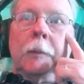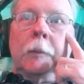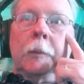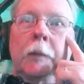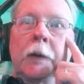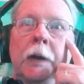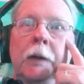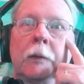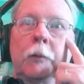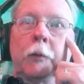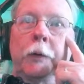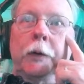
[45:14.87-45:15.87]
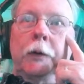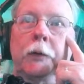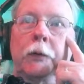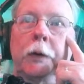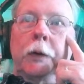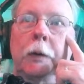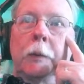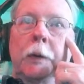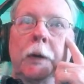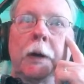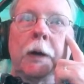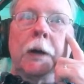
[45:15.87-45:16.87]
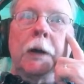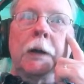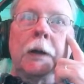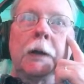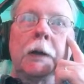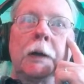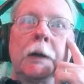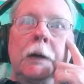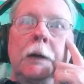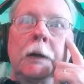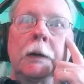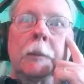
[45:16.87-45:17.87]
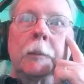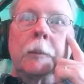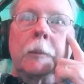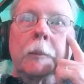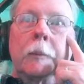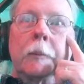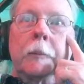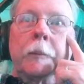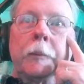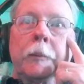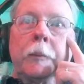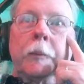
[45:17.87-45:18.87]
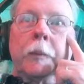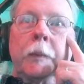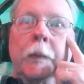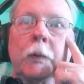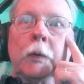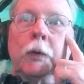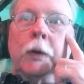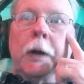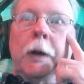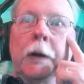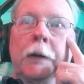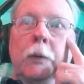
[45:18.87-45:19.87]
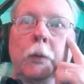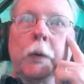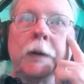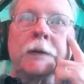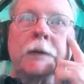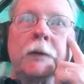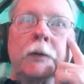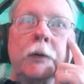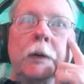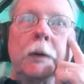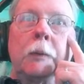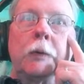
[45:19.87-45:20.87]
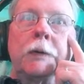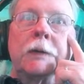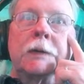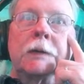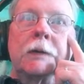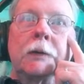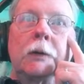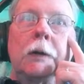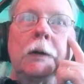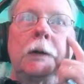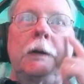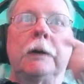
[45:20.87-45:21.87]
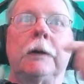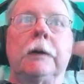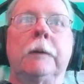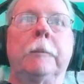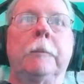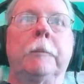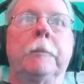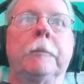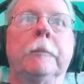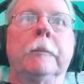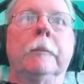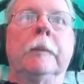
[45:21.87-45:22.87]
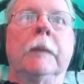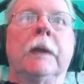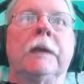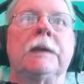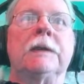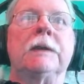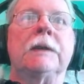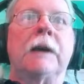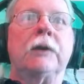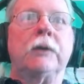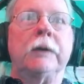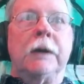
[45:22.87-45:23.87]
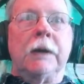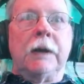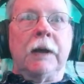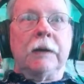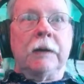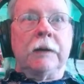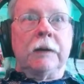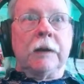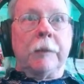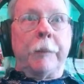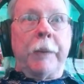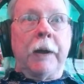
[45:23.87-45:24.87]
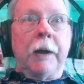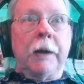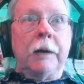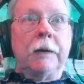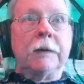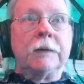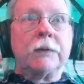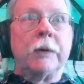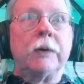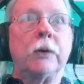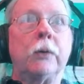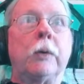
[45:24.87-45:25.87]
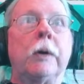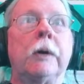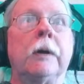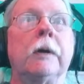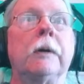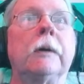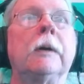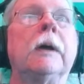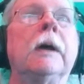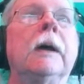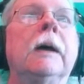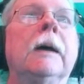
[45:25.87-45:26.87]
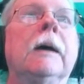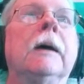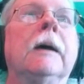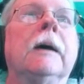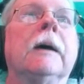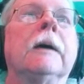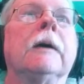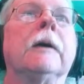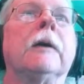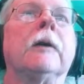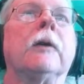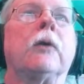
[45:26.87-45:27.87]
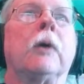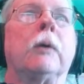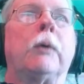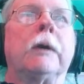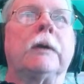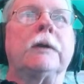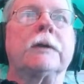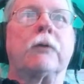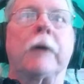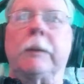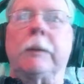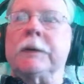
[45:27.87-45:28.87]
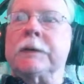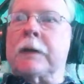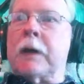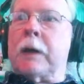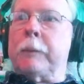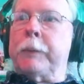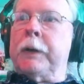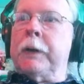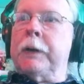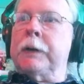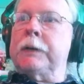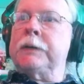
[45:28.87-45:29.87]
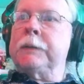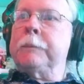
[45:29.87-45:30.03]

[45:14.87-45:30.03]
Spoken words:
take the rear trim and hide it. We're going to hide the waist trim, which is this little line here. This is actually connected to the panty, so I don't want to, so I want to just grab this top edge.